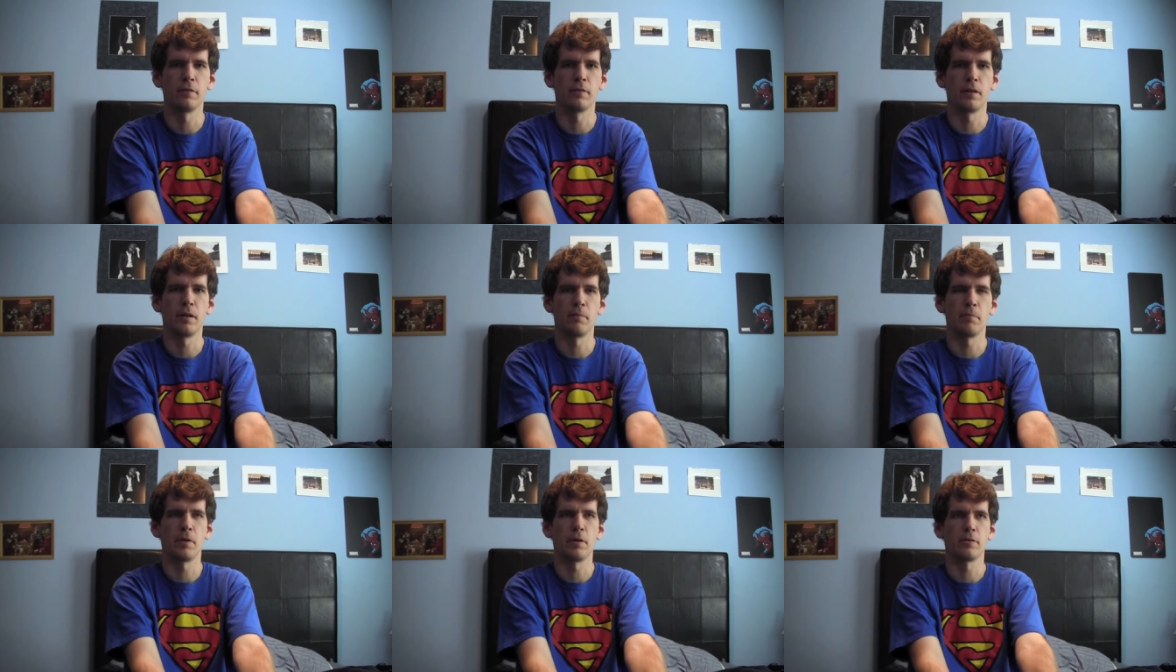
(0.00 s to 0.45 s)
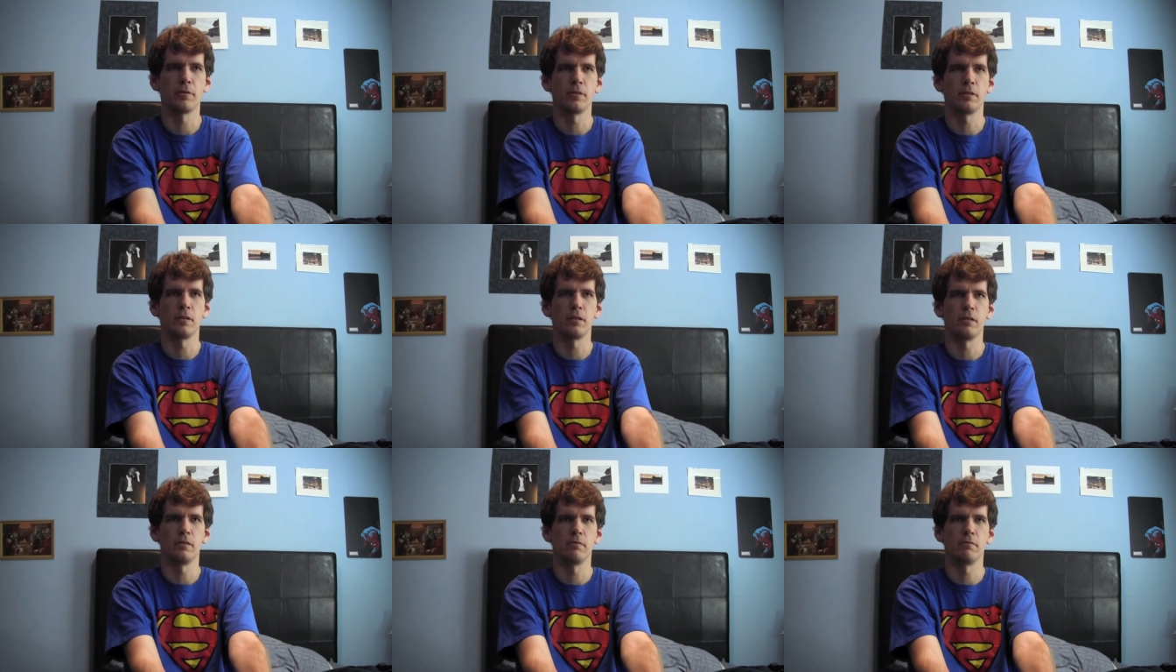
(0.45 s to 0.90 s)
I
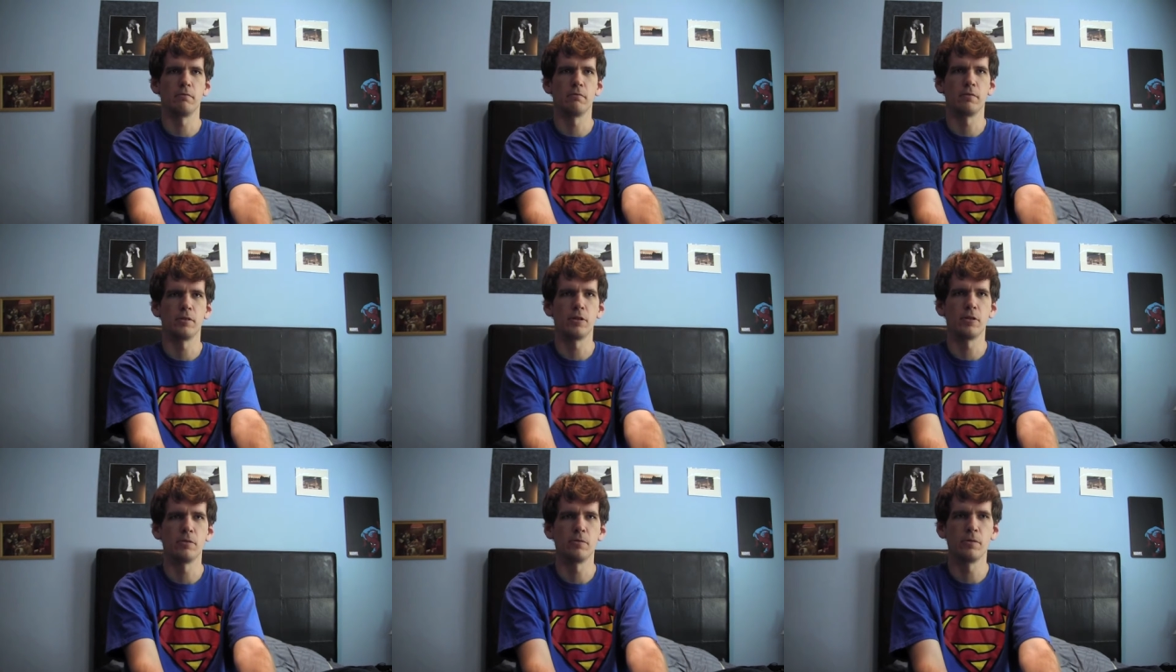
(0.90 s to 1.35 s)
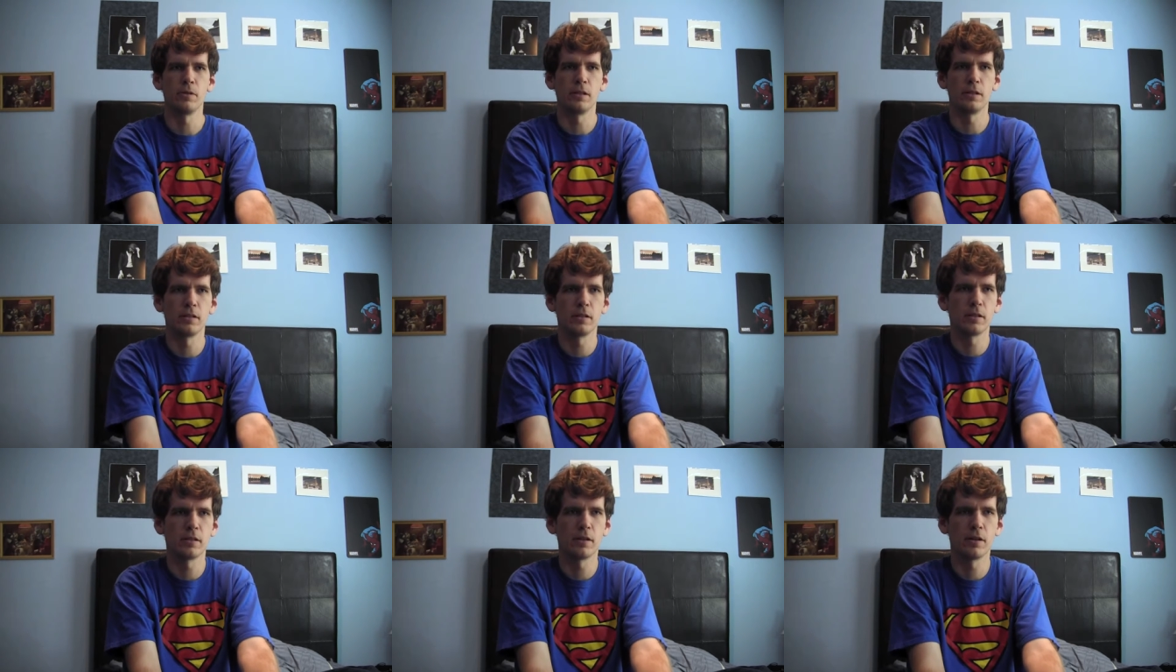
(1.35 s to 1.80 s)
posted two
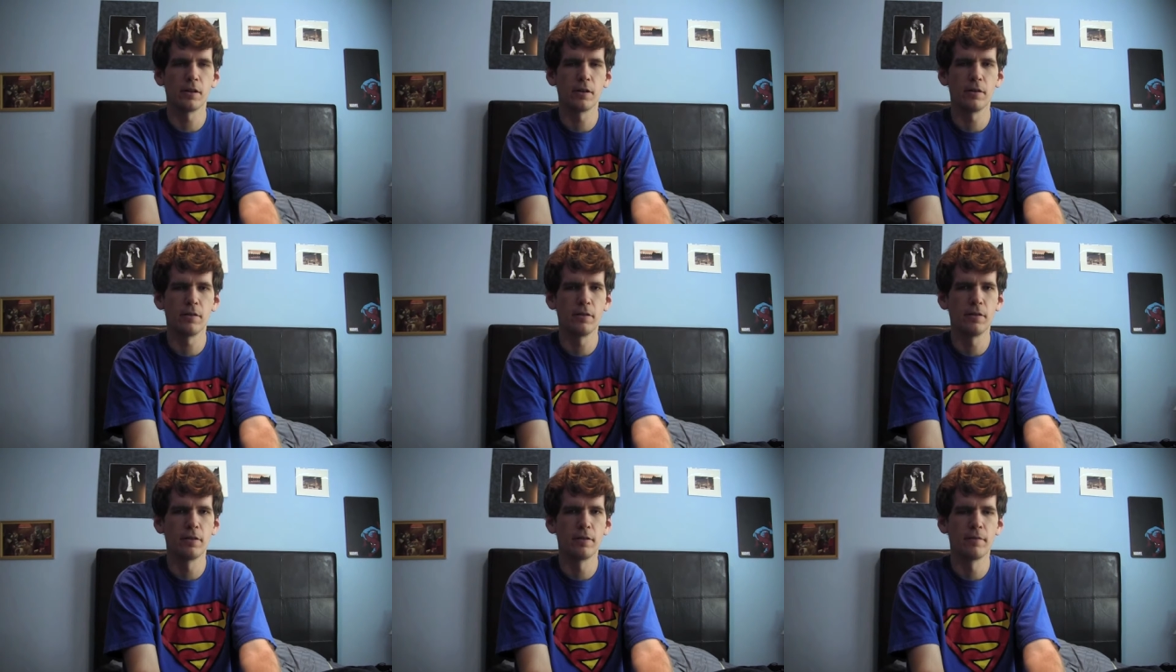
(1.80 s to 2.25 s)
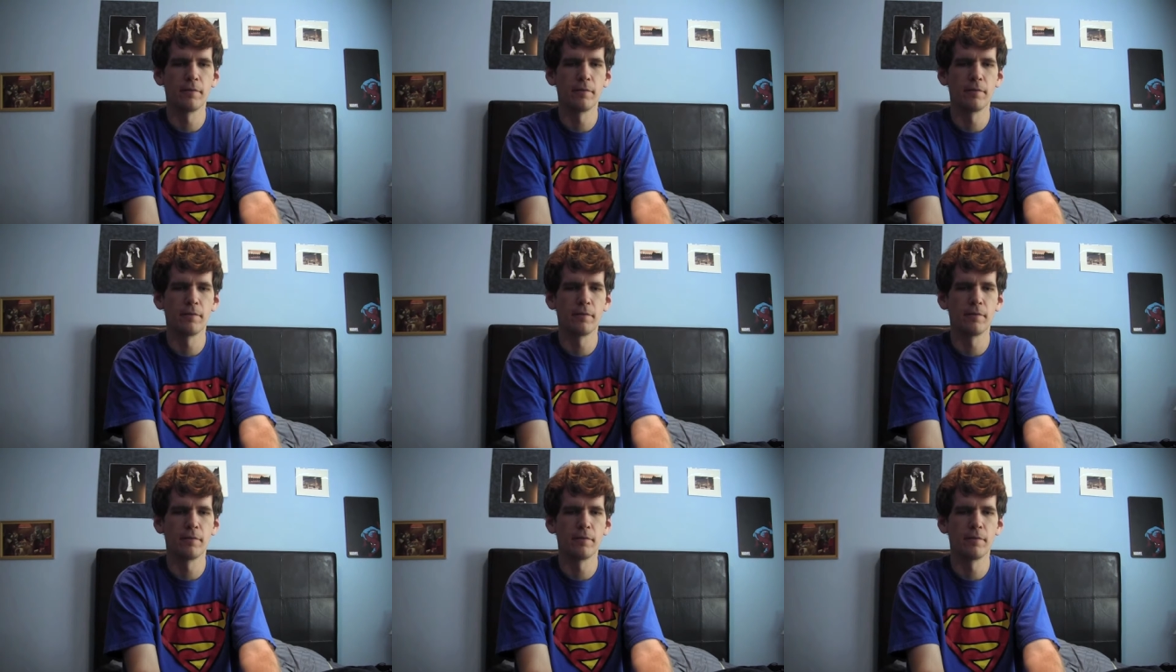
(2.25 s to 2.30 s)
weeks ago.